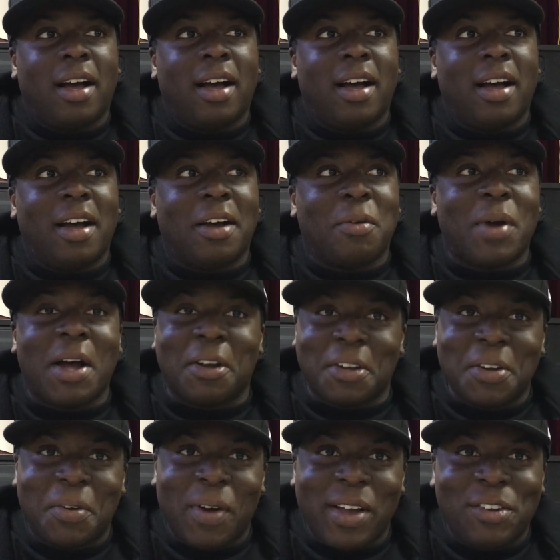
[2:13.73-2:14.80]
Ah, wow,
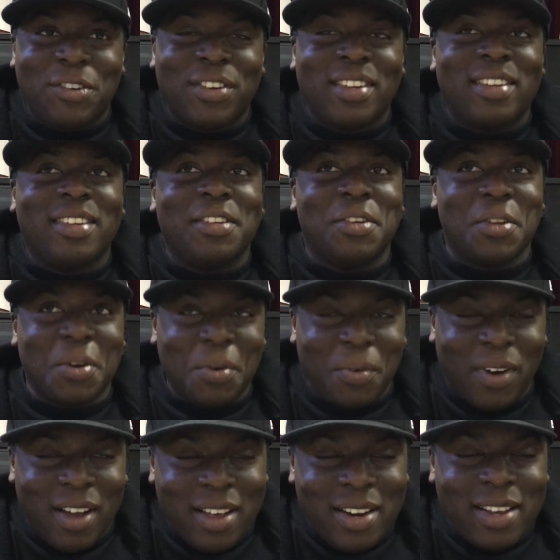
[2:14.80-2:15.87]
good question. You know
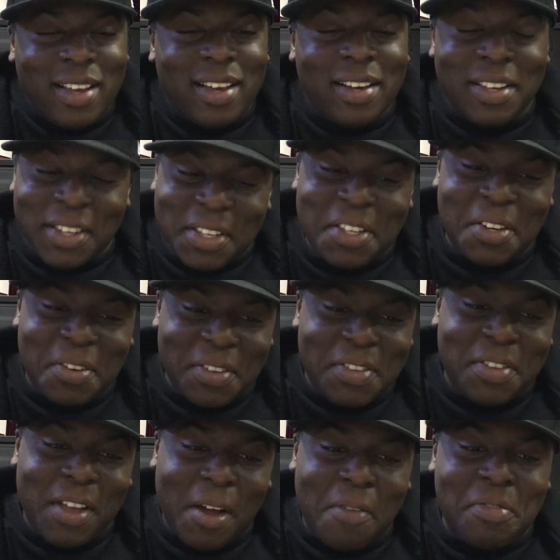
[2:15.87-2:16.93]
what? Uh, you know,
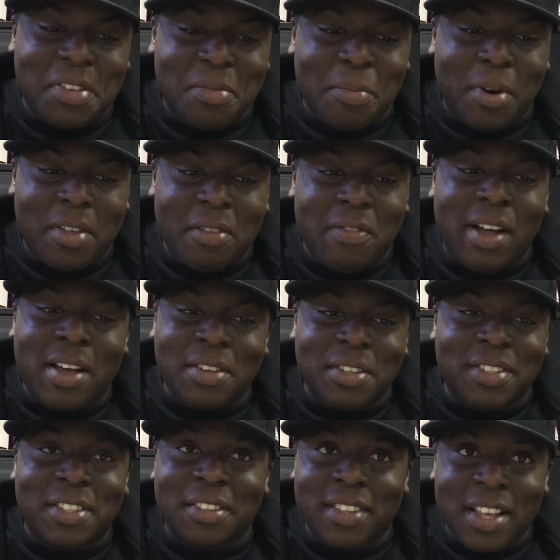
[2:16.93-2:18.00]
obviously part of the vows
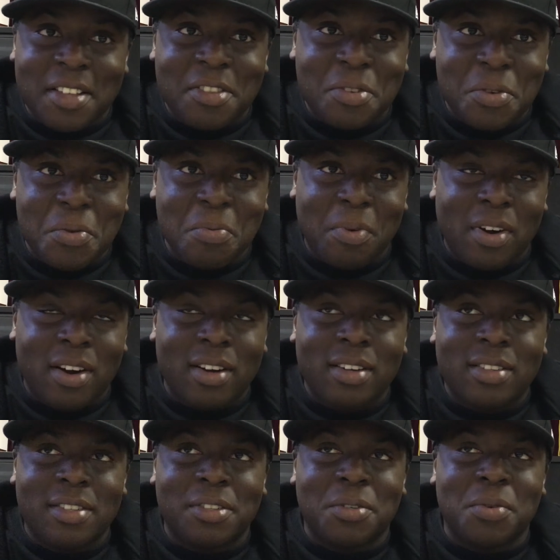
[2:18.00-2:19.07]
are till death do you
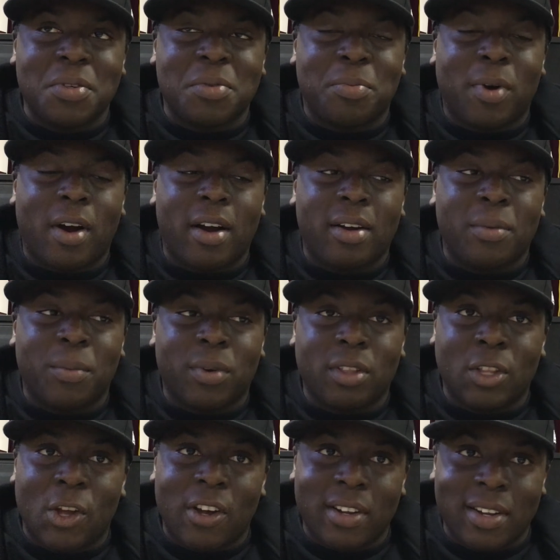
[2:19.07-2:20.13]
part to do us part, and we're
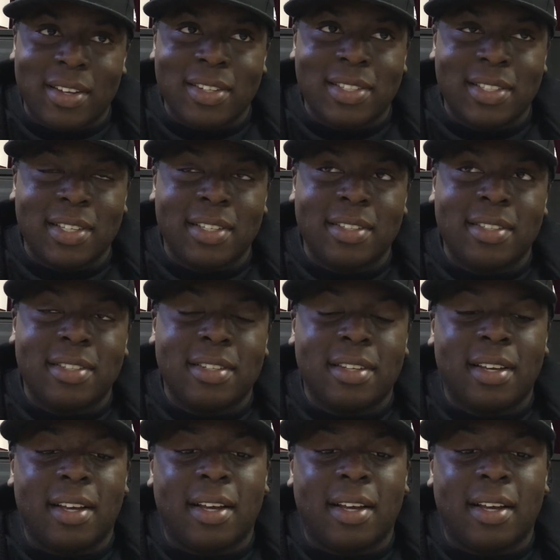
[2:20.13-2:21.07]
long distance.